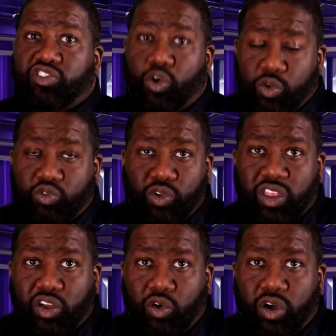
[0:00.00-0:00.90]
know what's
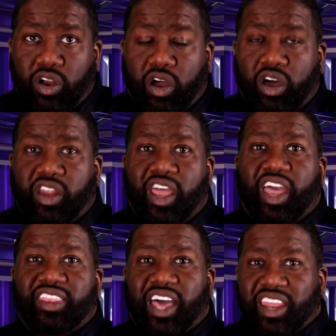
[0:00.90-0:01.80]
really going on.
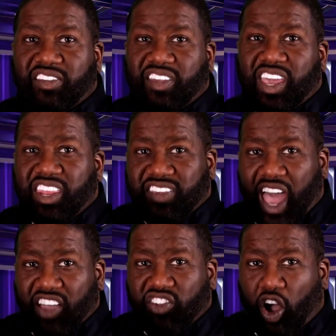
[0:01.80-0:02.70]
Now, they say it is
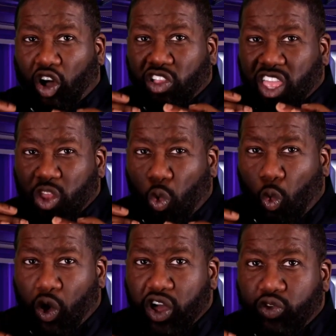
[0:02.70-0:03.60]
actually only in
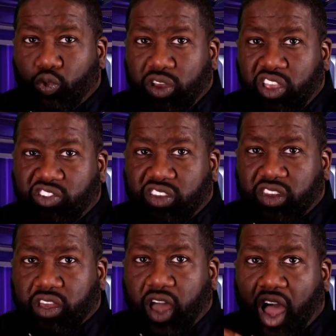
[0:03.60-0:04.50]
one region, in
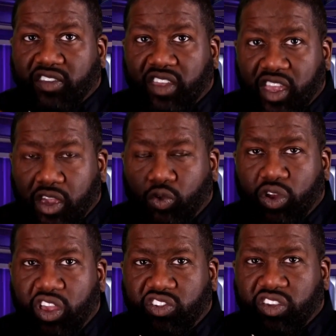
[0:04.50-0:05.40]
the Gauteng
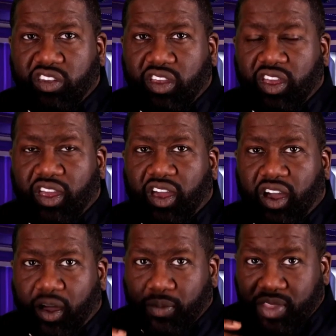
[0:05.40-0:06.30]
region.
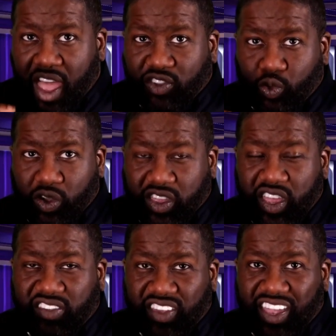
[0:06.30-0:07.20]
That's what
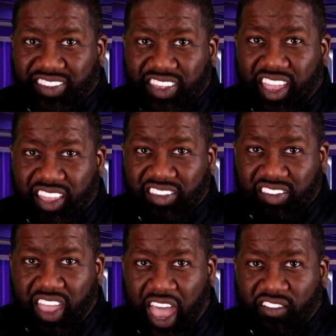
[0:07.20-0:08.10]
they say. They
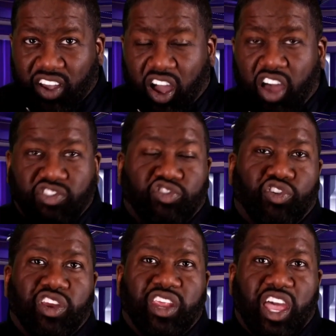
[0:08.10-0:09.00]
have it
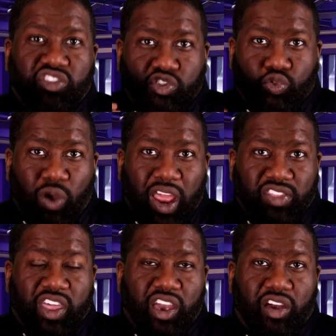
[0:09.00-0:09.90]
concentrated at just right
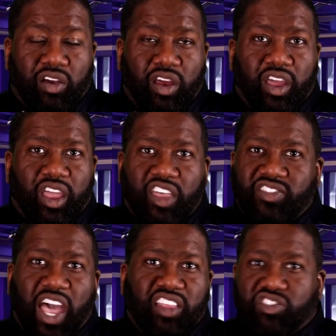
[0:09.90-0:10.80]
there. It's
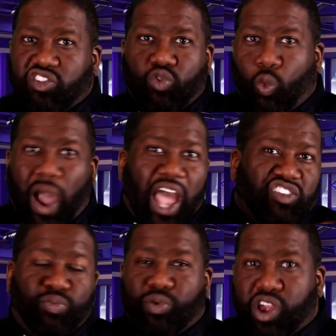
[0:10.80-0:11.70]
not just
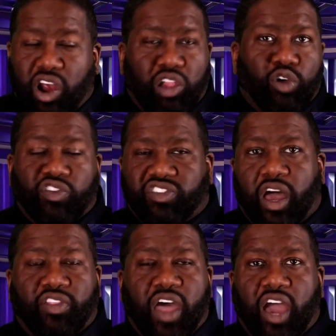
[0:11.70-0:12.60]
widespread all over
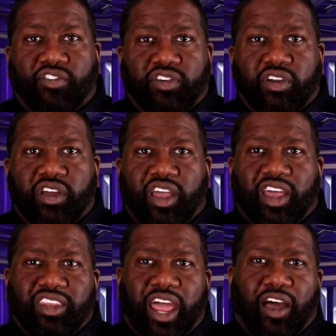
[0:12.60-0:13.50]
South Africa.
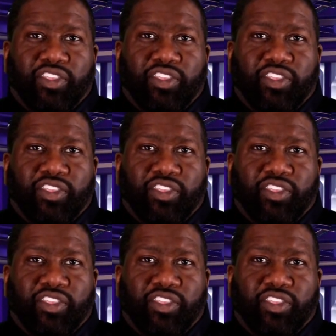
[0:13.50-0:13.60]
Now,